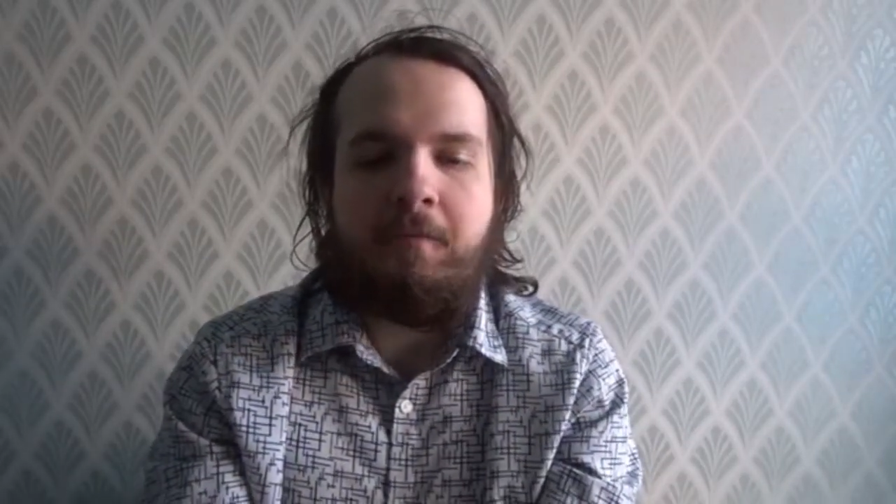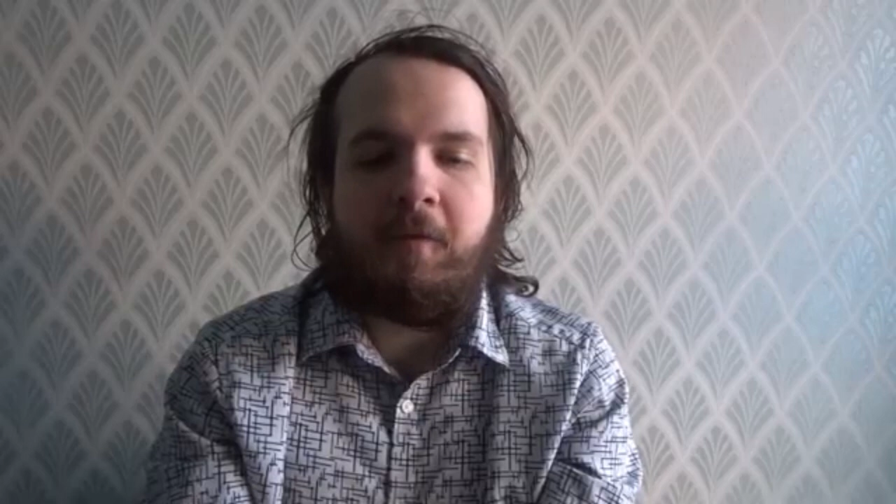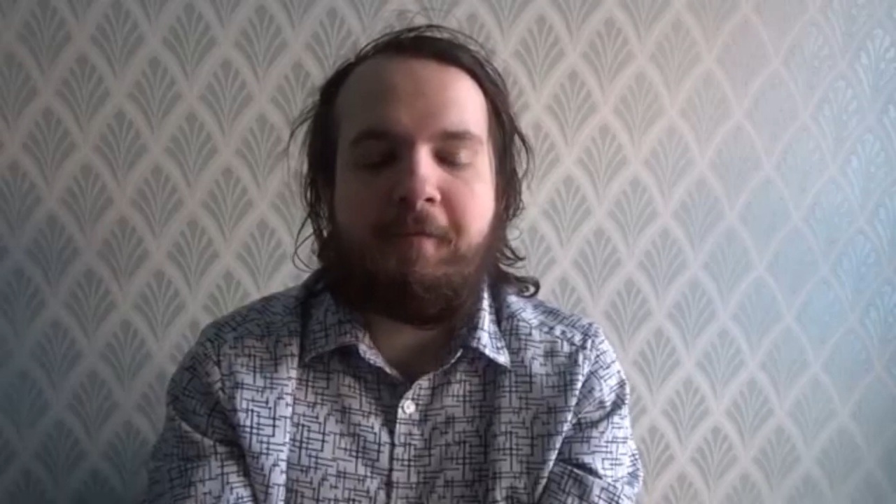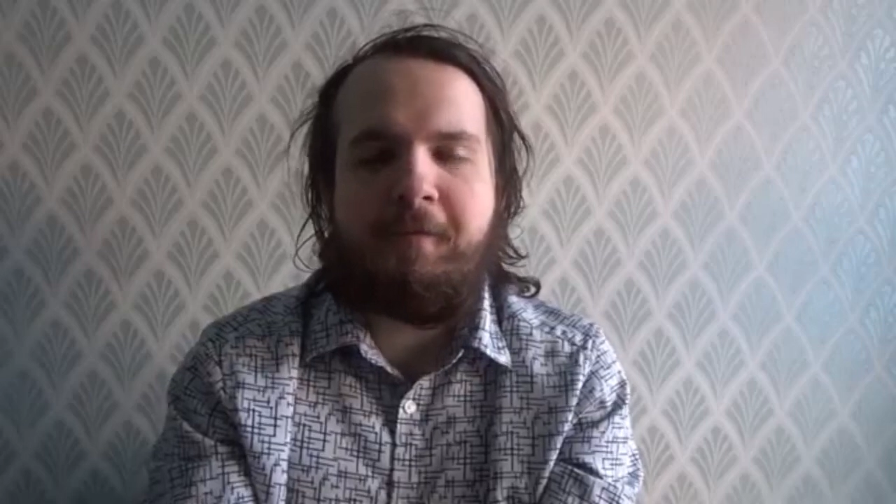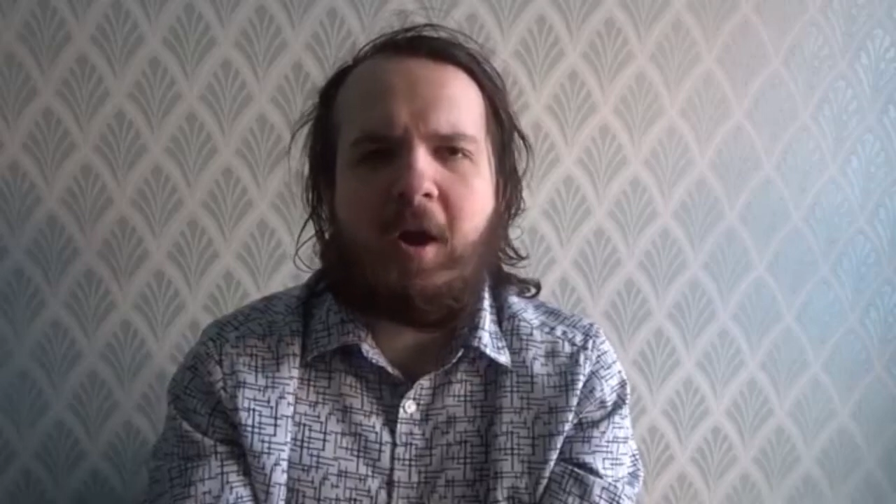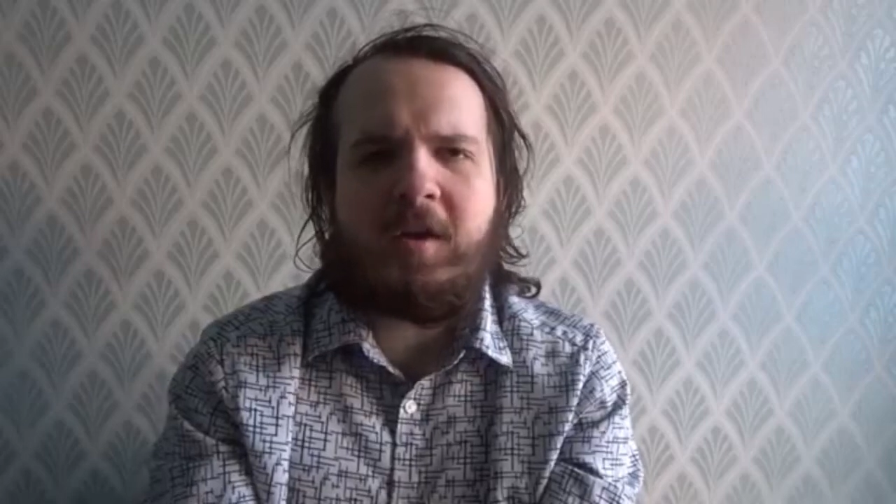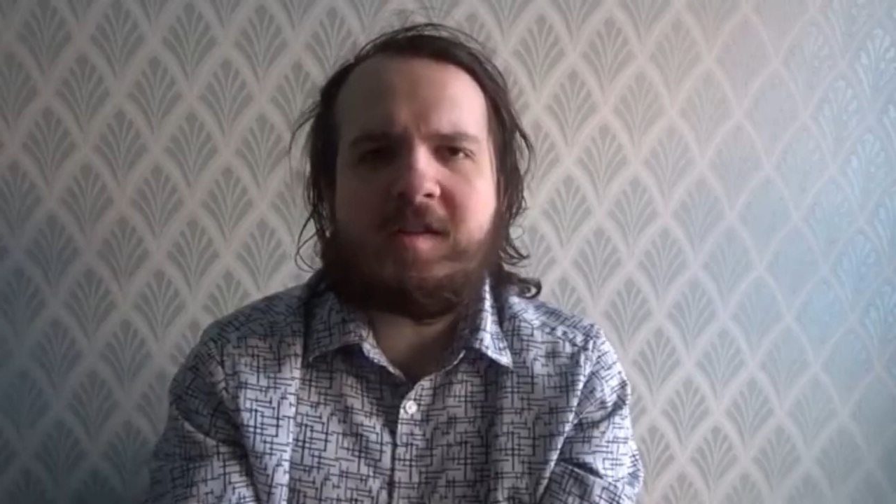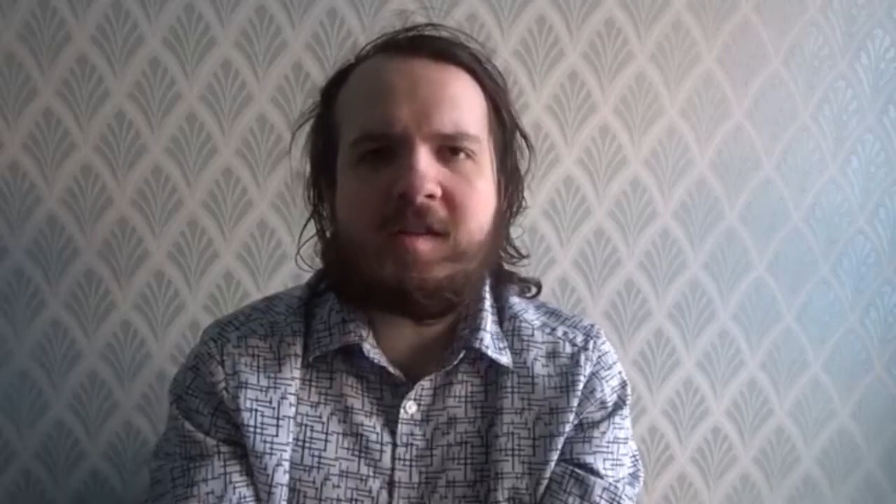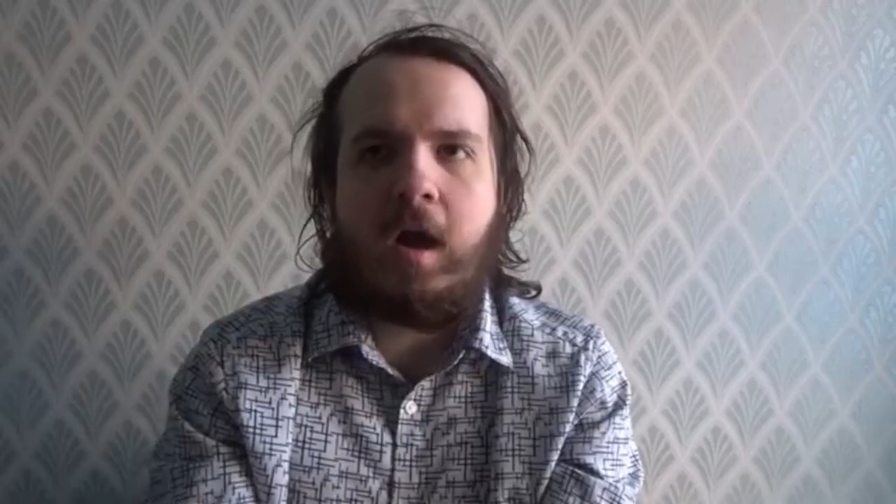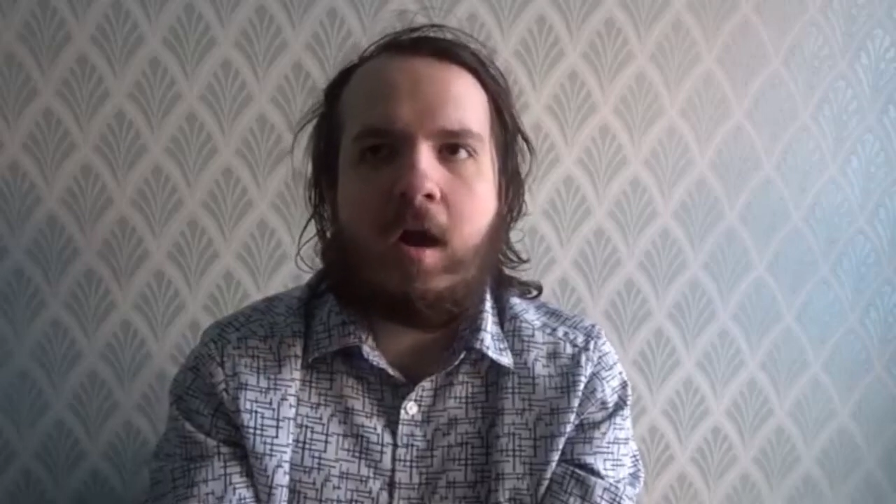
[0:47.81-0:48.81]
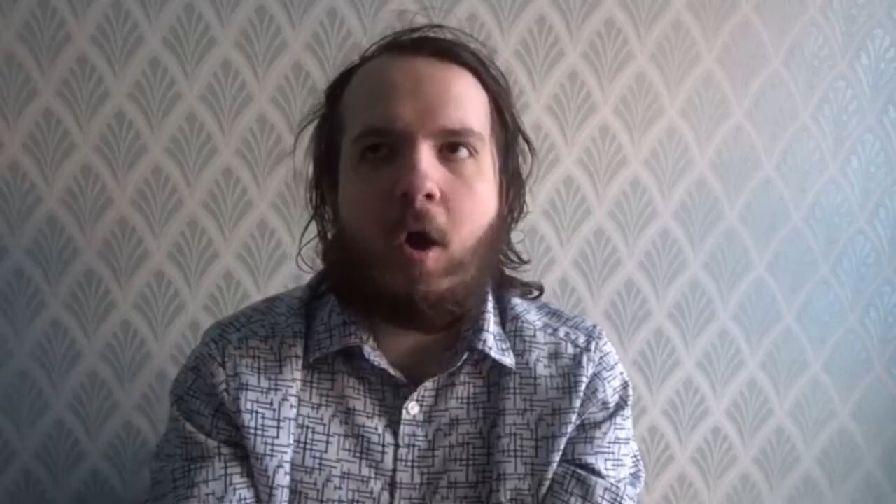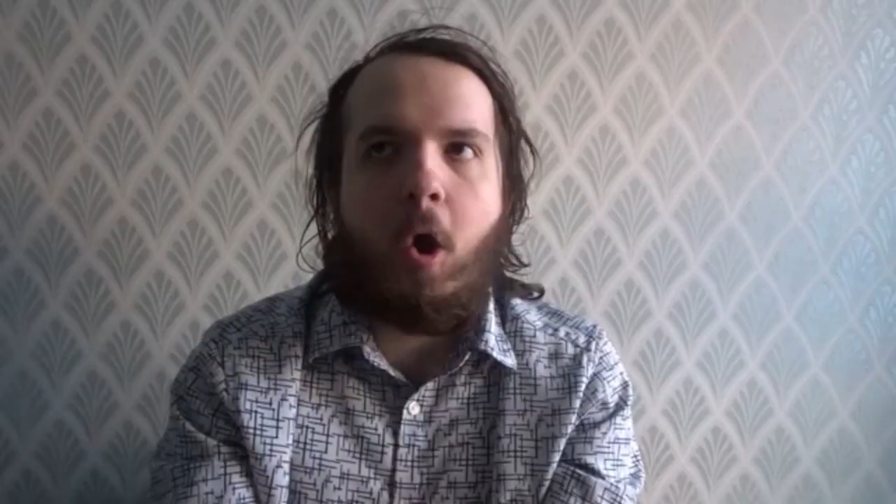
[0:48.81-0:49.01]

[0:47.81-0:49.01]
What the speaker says: The first are